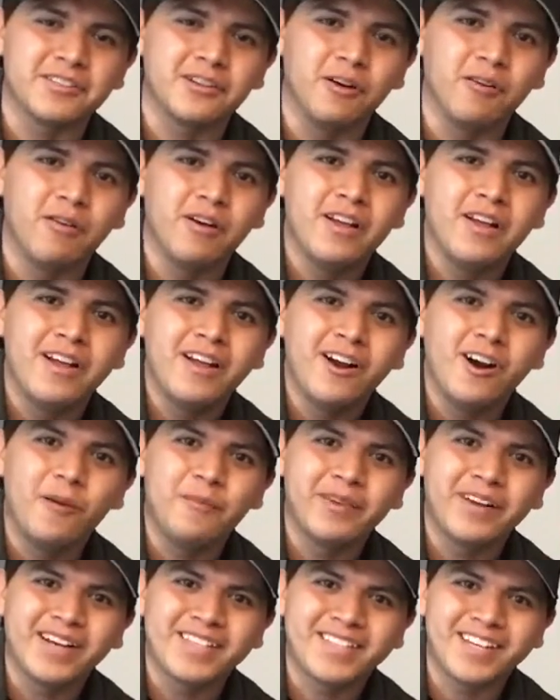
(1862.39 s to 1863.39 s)
So
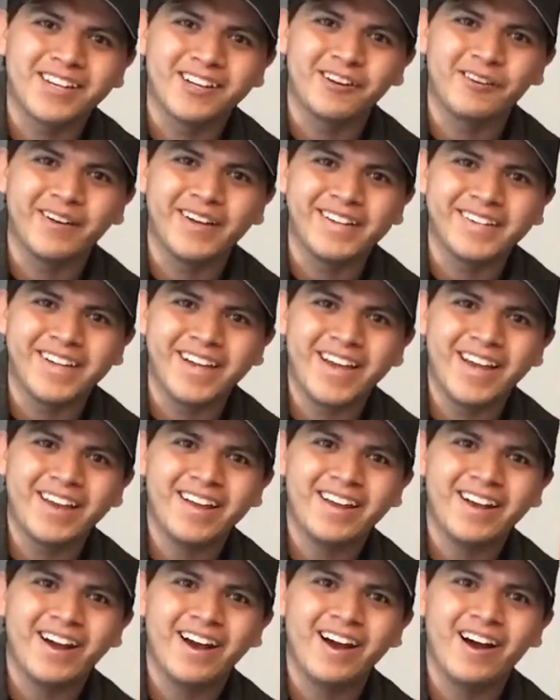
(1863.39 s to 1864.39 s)
hope you guys had a great
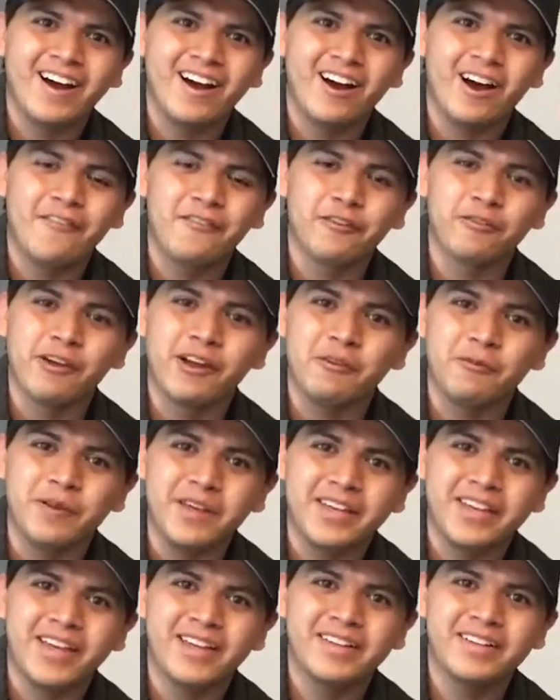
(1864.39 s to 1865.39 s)
day, have a great
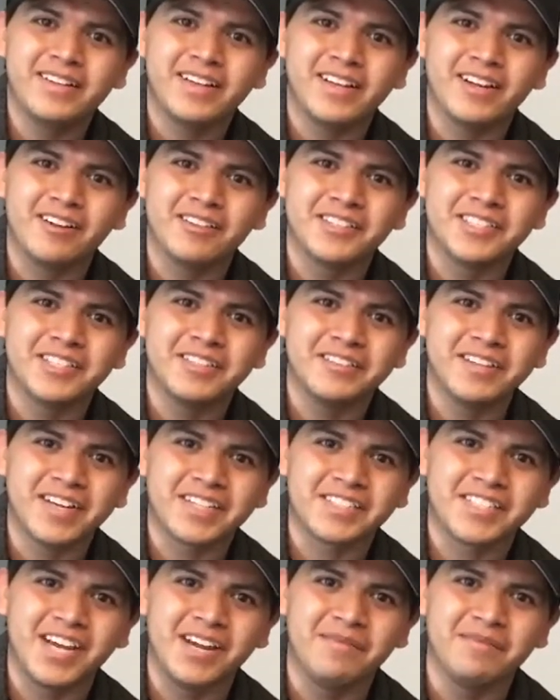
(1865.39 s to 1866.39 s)
weekend, and I'll see you
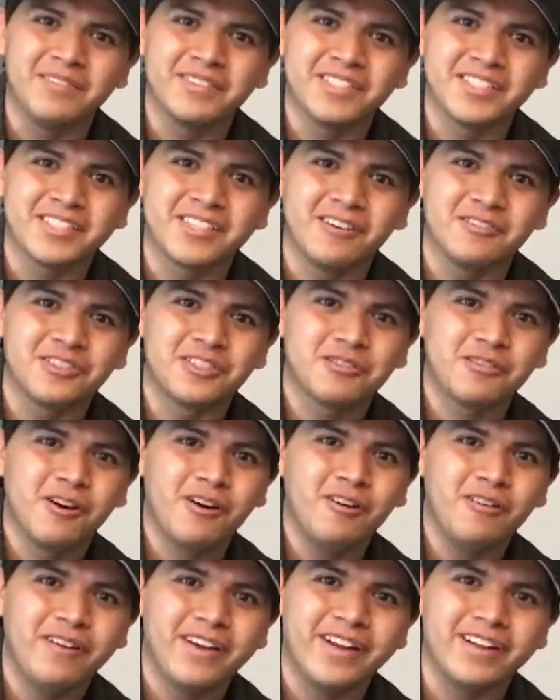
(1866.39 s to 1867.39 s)
next time. This is Coach
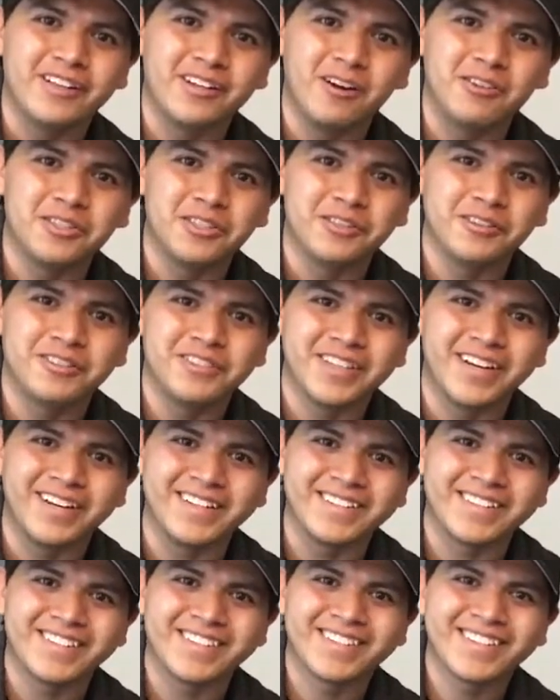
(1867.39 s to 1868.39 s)
Dro, and go Junior
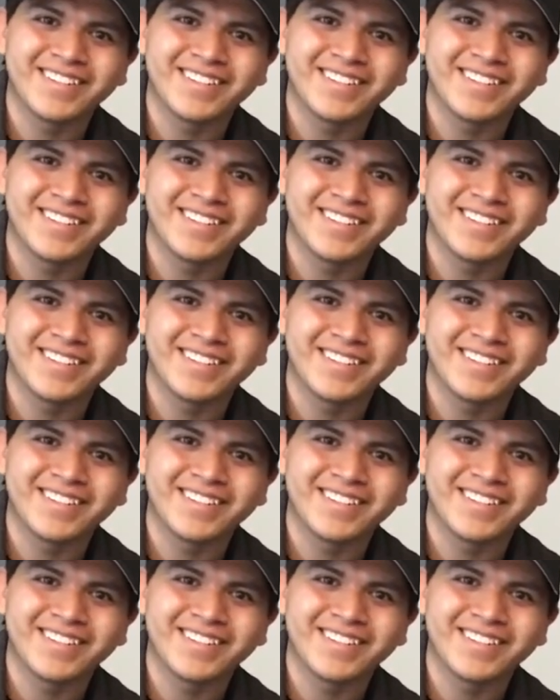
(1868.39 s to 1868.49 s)
Giants.